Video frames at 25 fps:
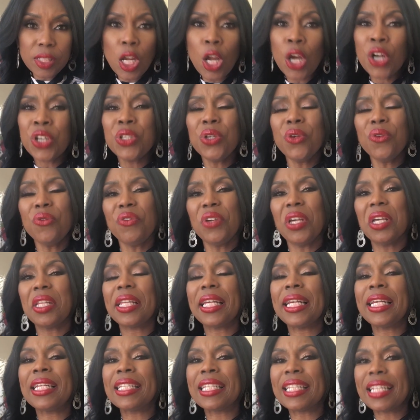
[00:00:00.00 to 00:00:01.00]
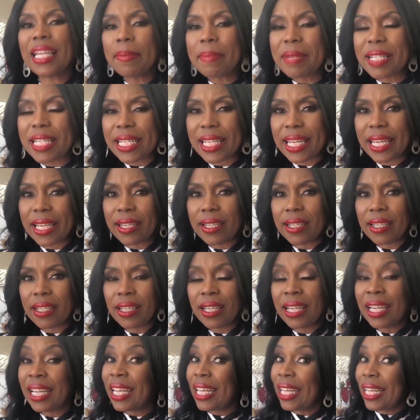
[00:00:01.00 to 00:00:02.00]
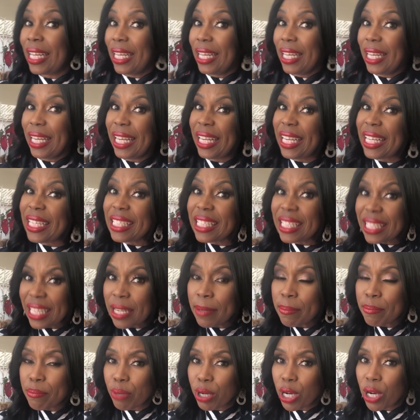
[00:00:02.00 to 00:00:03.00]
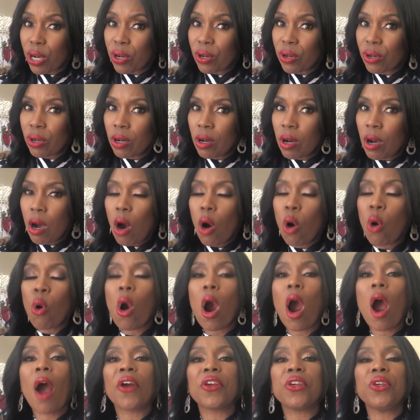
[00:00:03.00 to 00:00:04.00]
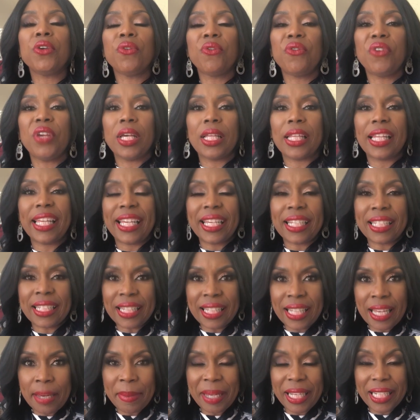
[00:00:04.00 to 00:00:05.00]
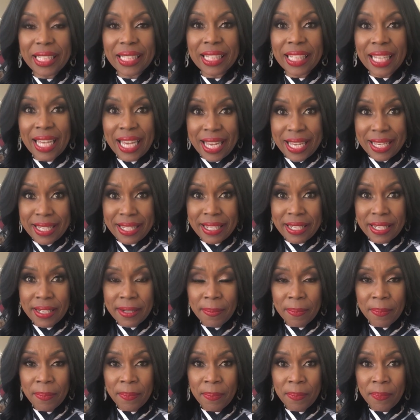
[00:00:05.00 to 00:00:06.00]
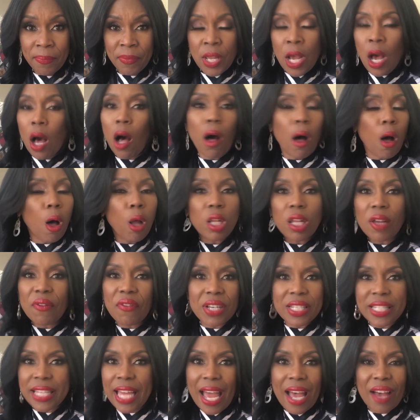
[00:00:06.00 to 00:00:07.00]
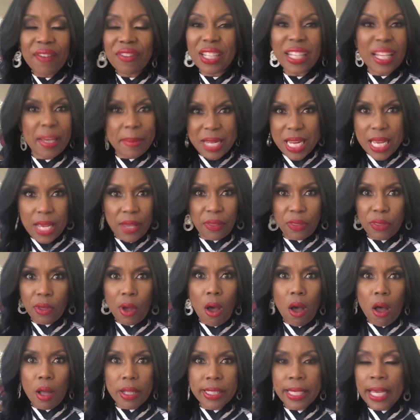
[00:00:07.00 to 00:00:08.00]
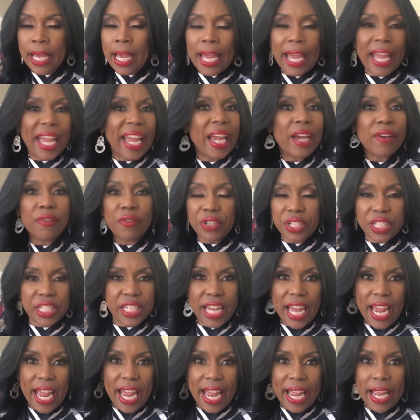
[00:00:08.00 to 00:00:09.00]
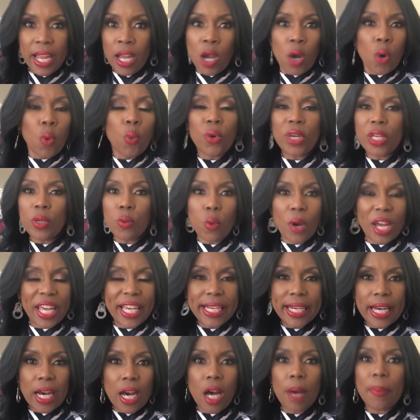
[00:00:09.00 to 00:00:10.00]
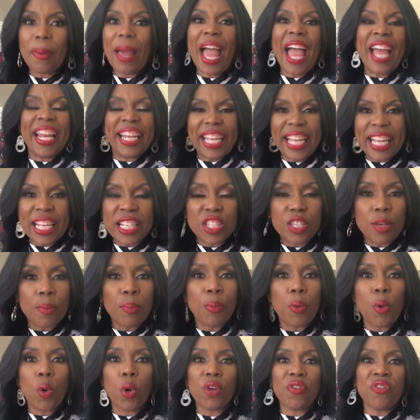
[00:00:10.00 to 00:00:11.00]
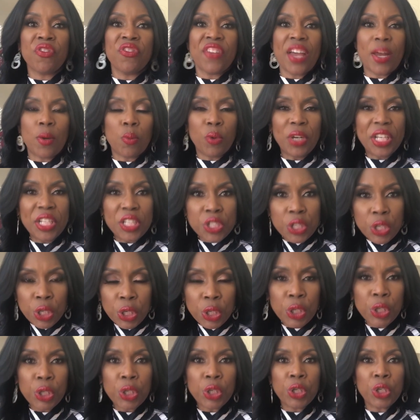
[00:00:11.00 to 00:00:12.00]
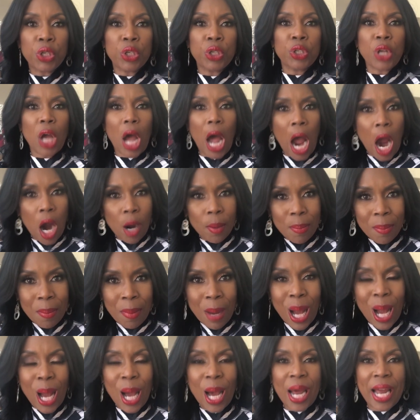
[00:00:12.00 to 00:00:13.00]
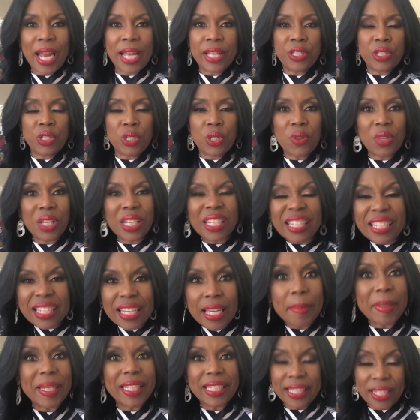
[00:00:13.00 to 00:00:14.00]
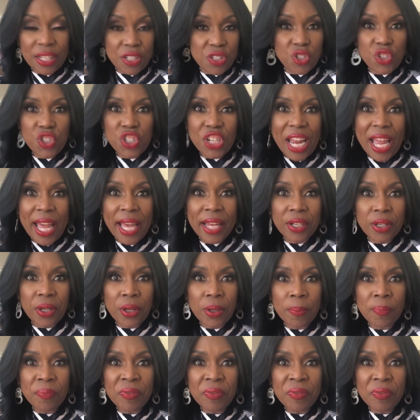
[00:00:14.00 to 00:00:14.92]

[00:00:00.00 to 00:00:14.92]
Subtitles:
Are you feeling limited, in limbo, or are you feeling limitless? All of us have limiting thoughts. Every day we wake up, and it's important that we turn our minds to the limitless channel.